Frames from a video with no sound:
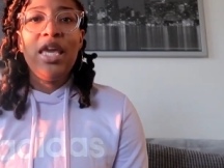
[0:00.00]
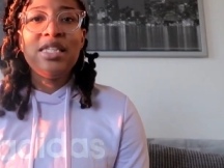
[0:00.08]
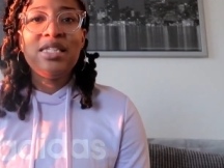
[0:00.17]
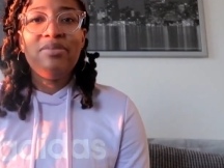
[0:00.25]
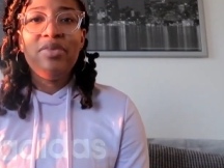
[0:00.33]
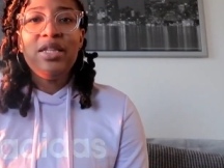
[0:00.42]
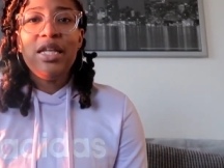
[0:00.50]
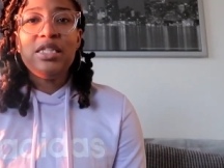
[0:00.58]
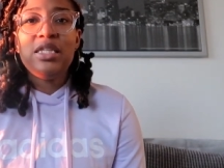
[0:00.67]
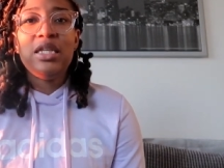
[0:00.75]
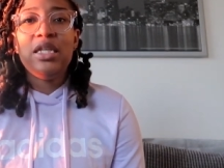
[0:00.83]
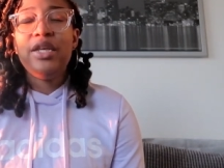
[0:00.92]
it's something
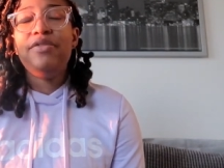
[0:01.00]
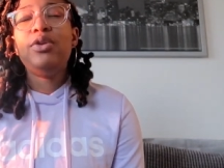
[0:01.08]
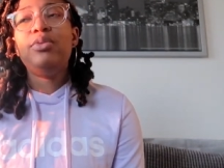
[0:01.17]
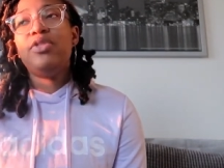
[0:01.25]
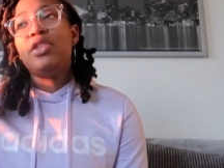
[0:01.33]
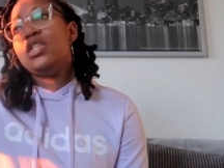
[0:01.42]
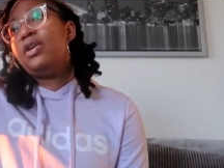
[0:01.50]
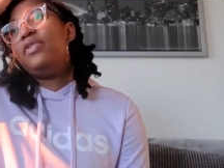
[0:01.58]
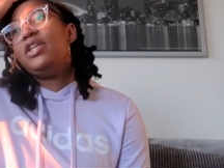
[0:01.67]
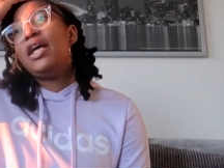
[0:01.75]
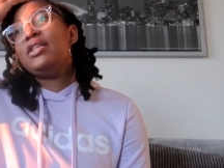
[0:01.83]
that you're living with it's something